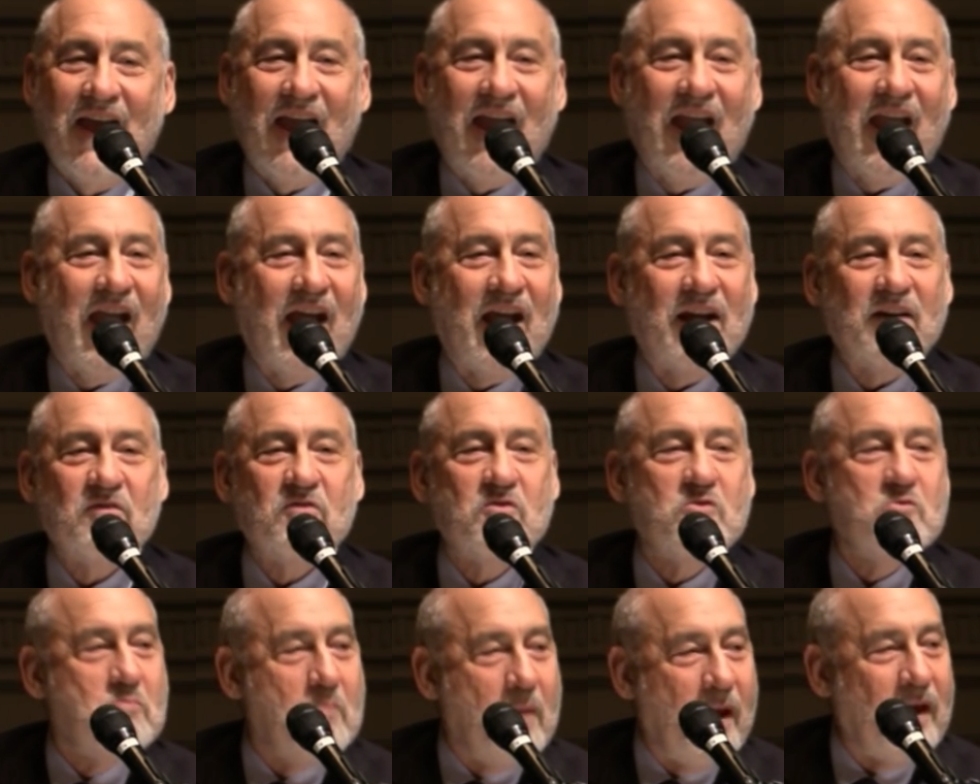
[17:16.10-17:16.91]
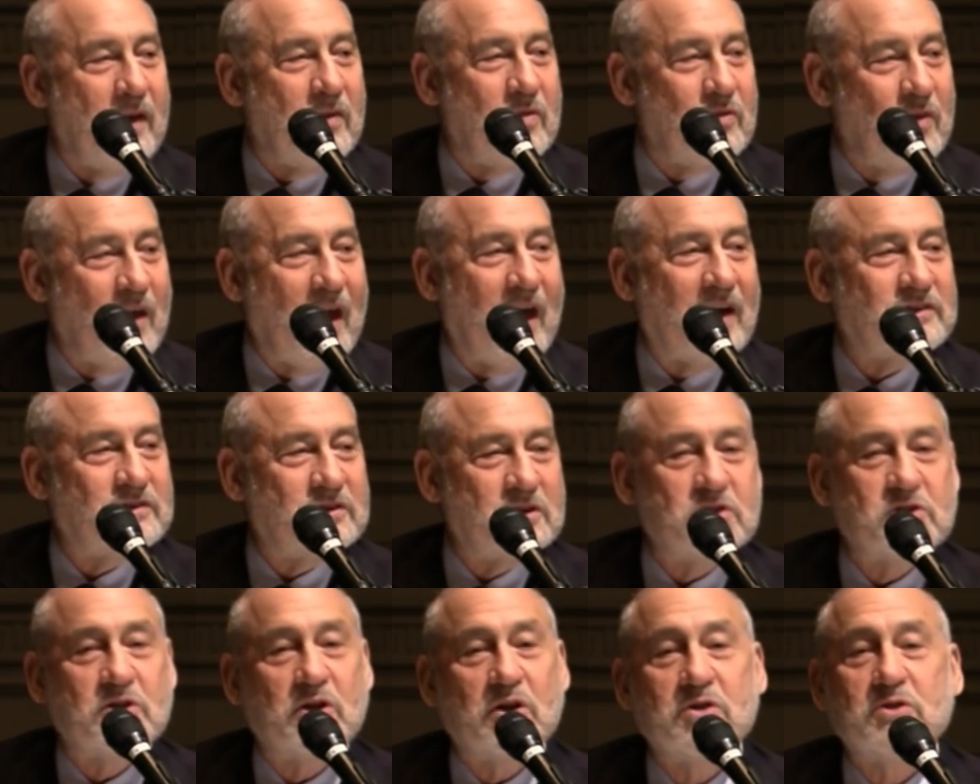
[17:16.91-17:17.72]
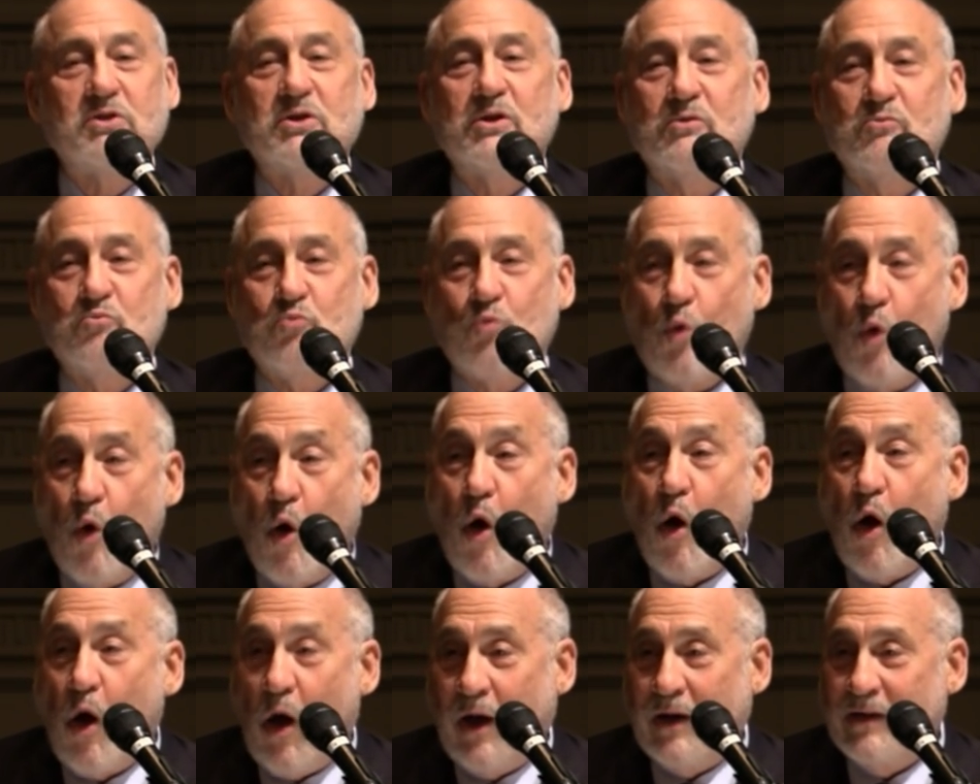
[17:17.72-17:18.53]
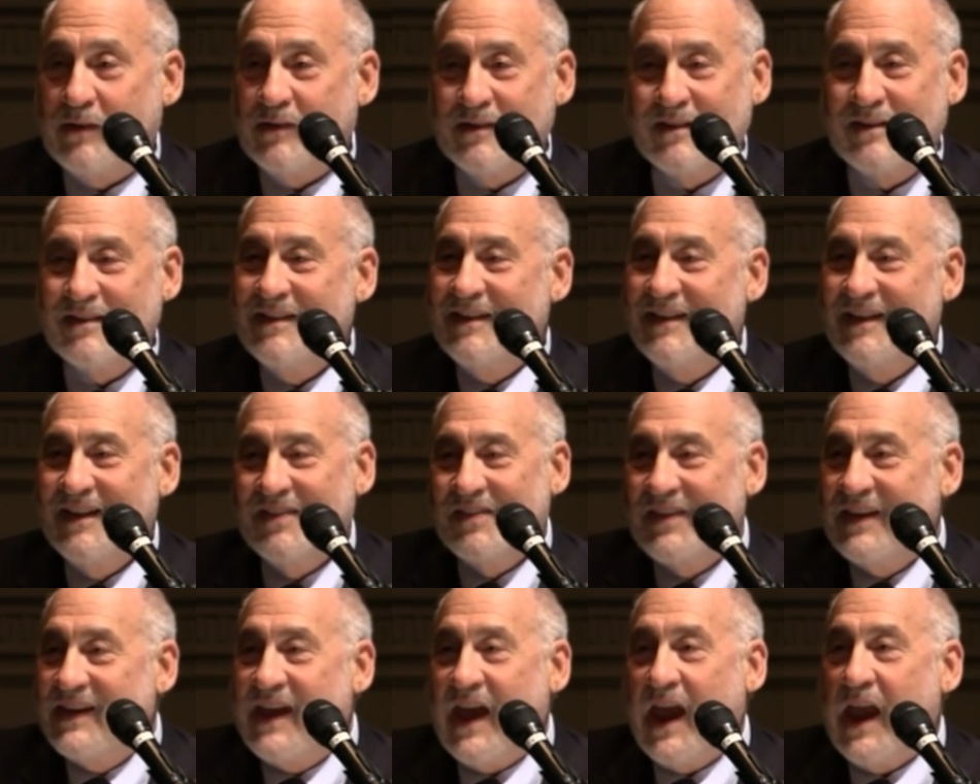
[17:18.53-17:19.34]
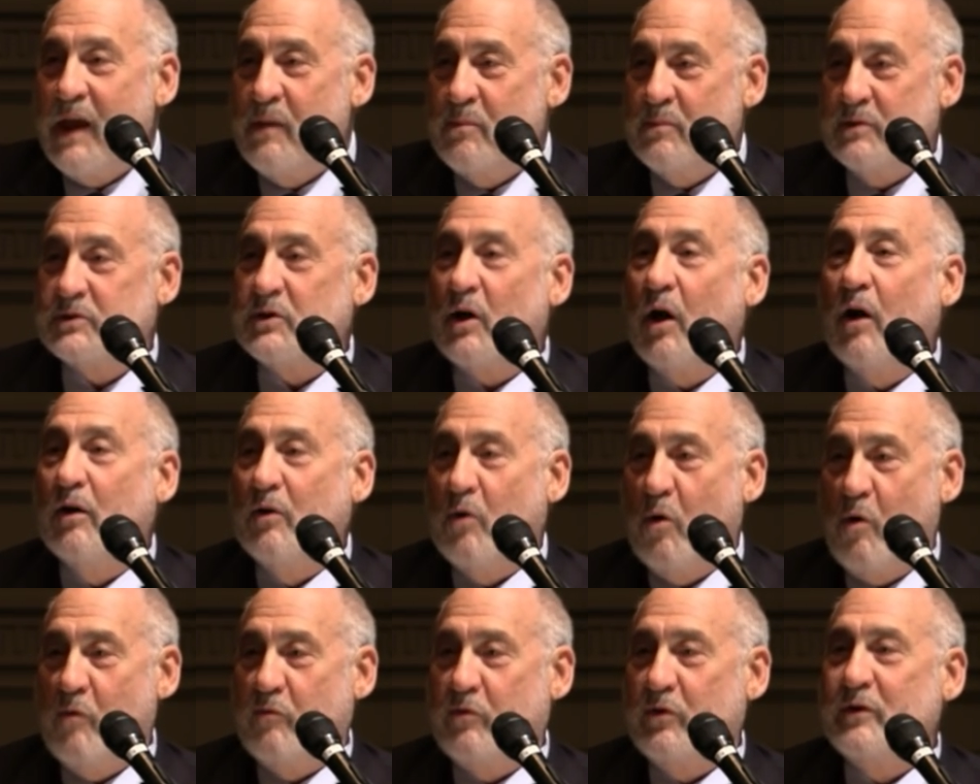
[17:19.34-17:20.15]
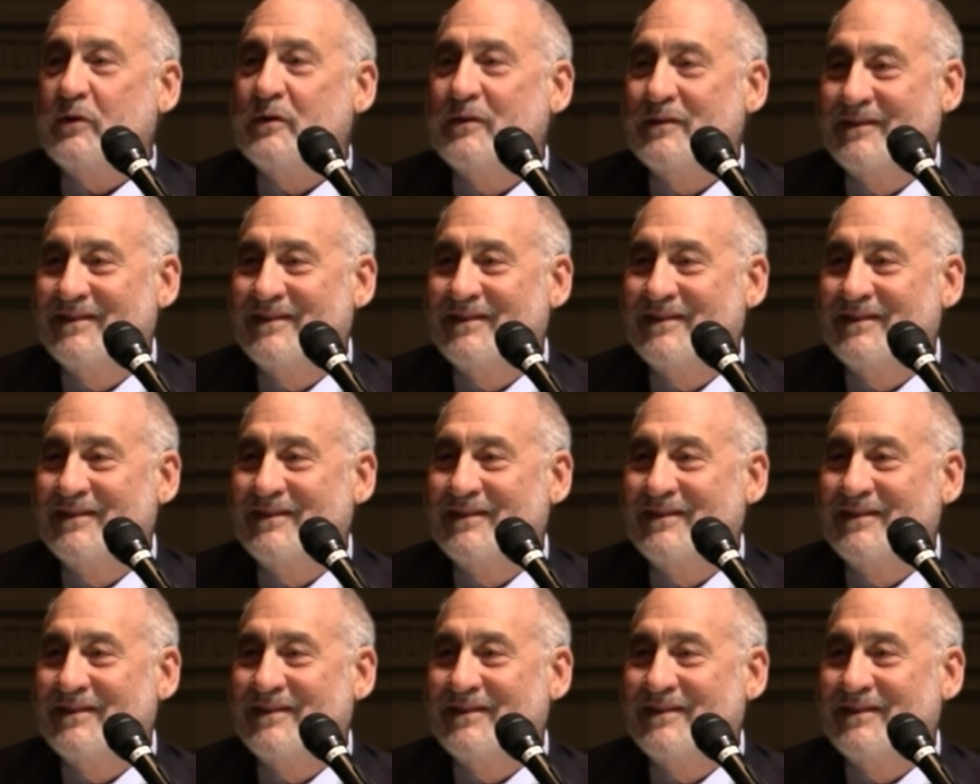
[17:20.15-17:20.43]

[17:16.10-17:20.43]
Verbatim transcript: and if you make that decision wrong, the game is all over.